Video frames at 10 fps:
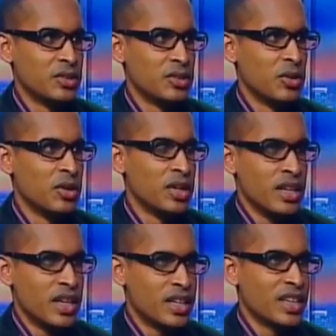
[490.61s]
So
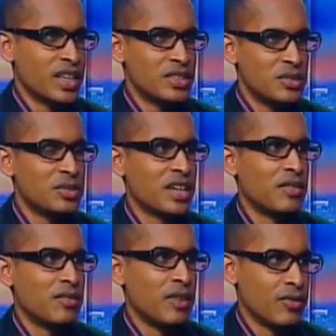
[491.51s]
it tends to
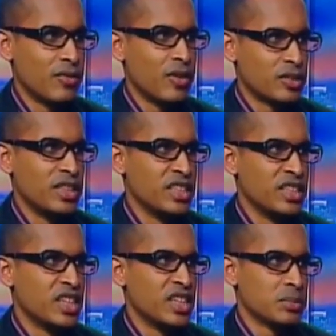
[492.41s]
take a while for actually
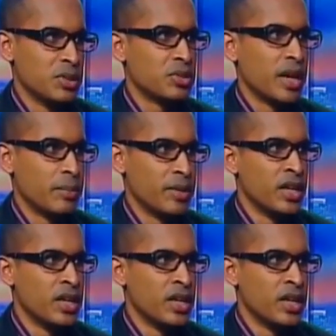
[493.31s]
the adjustment to happen.